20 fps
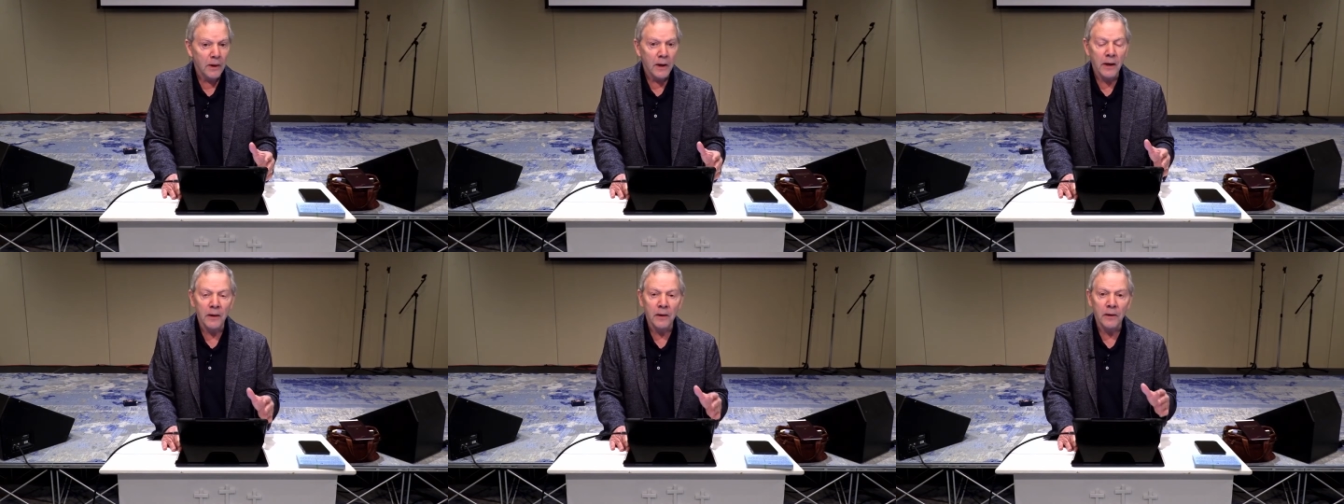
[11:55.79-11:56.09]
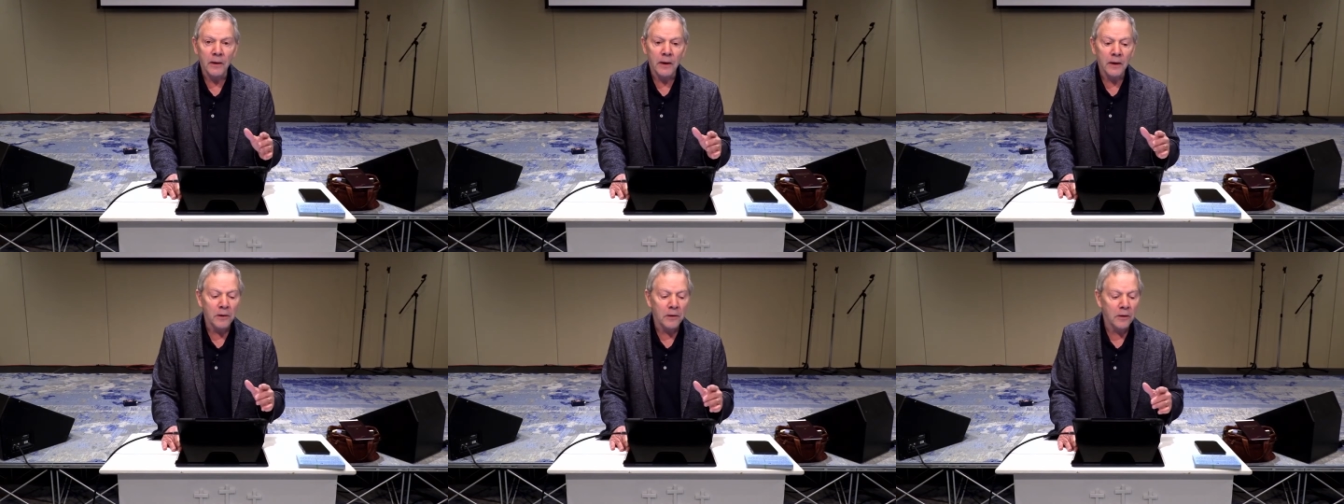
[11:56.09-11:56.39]

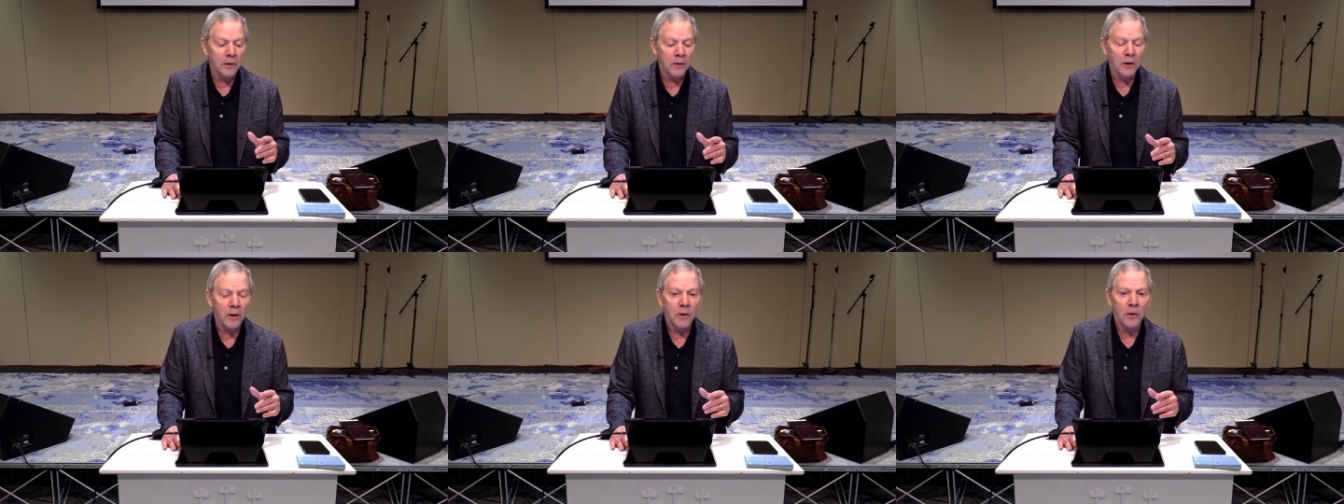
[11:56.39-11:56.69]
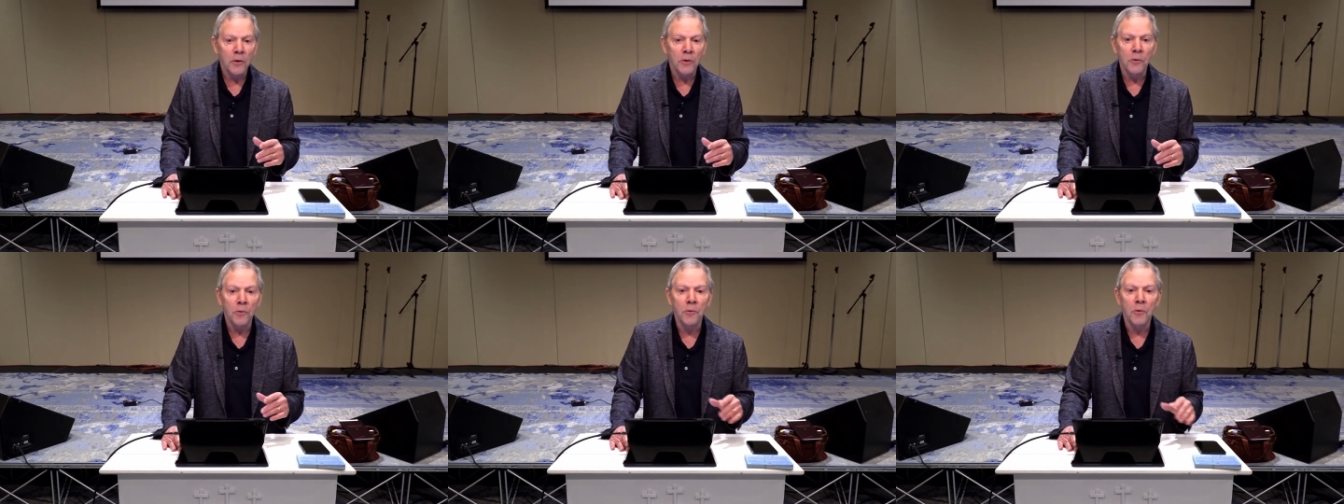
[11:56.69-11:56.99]
unless
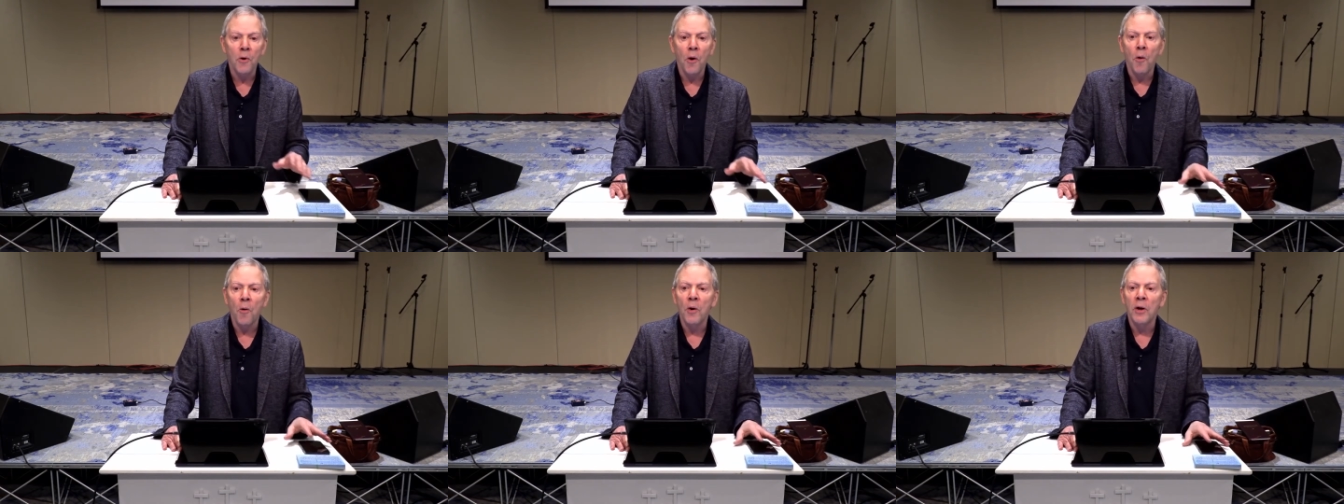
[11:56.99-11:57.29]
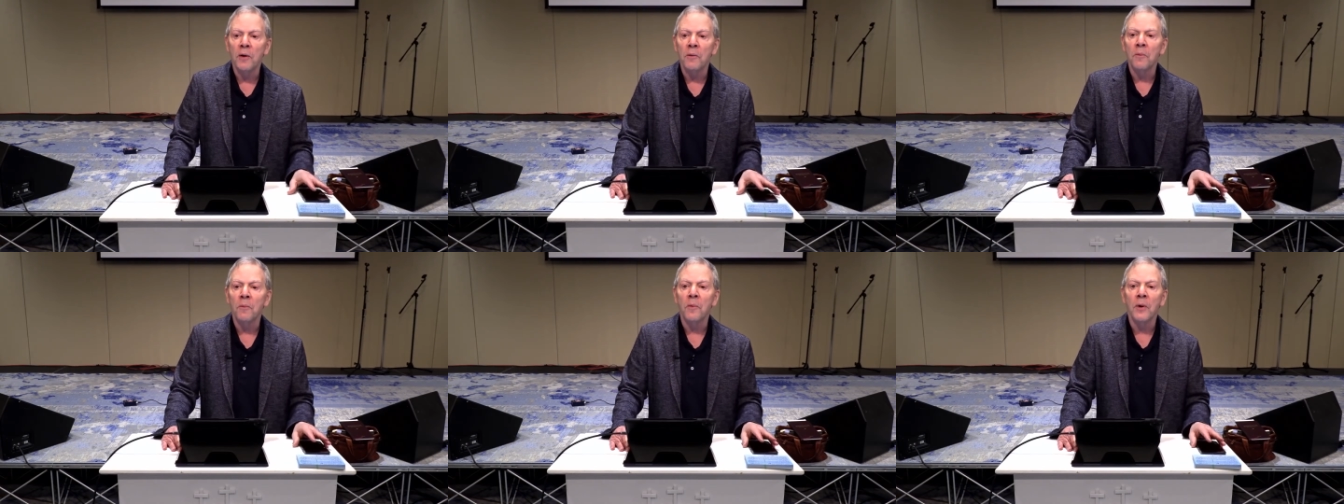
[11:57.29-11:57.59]
you go
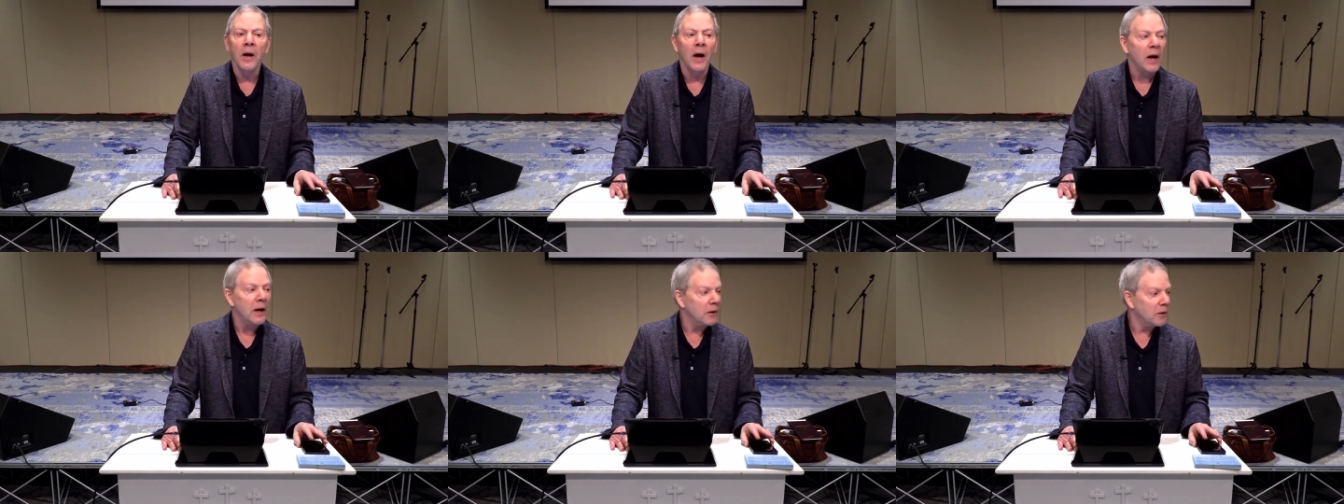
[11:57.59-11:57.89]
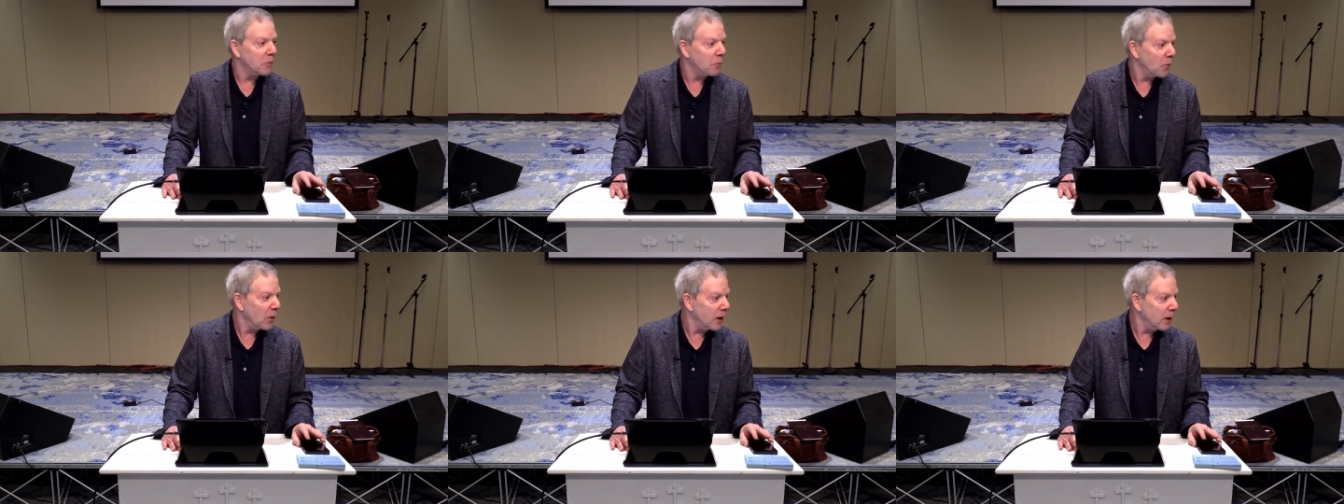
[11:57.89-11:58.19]
it
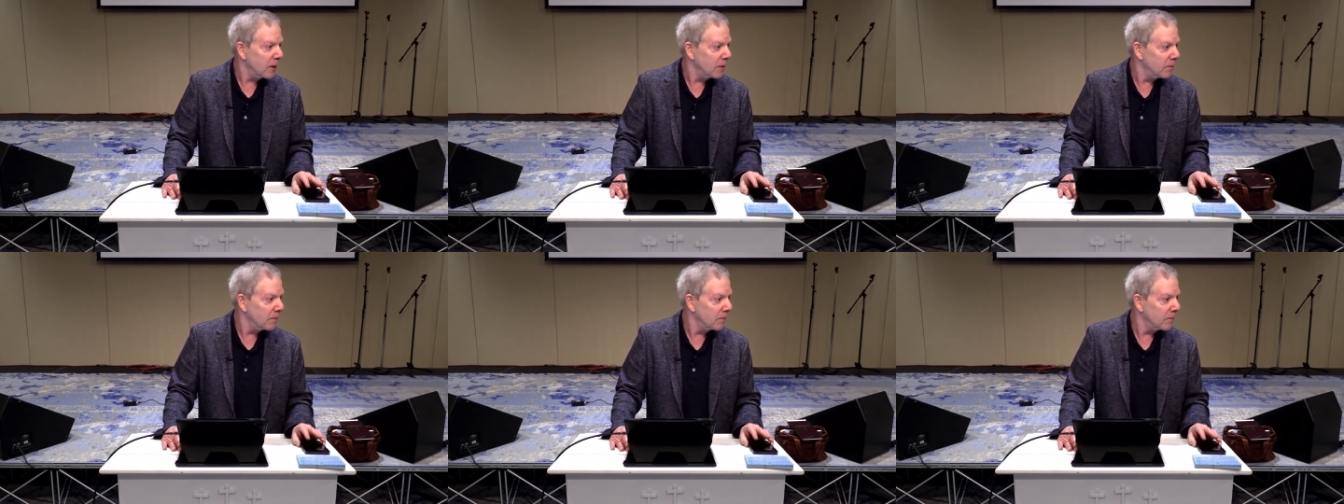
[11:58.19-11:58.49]
God's way.